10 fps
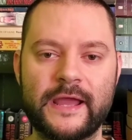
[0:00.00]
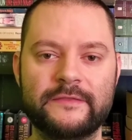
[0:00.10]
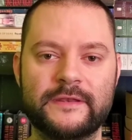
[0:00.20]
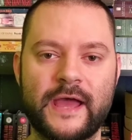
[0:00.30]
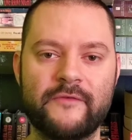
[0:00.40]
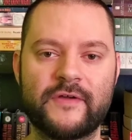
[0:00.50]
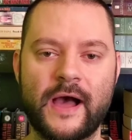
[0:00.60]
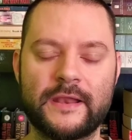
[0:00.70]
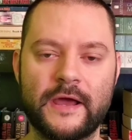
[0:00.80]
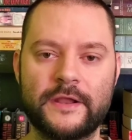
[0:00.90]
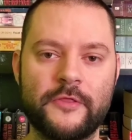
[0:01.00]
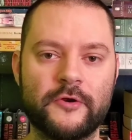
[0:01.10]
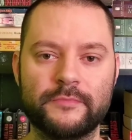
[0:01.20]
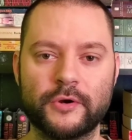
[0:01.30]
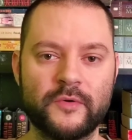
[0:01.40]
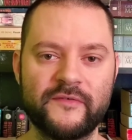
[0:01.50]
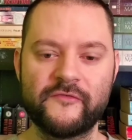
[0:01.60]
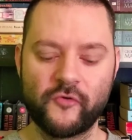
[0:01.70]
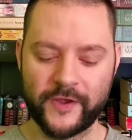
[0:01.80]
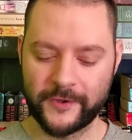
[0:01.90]
and today I've got another book
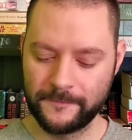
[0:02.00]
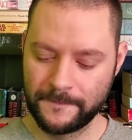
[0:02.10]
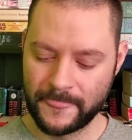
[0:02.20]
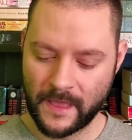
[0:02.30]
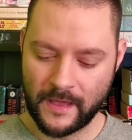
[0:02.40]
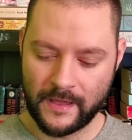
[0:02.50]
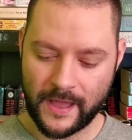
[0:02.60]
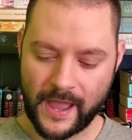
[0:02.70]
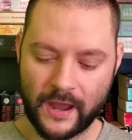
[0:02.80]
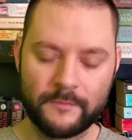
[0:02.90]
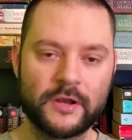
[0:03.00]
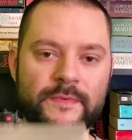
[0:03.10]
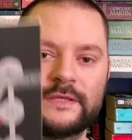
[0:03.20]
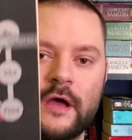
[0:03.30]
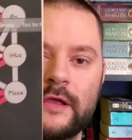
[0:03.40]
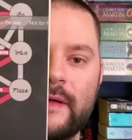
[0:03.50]
review for you and I'm going to be talking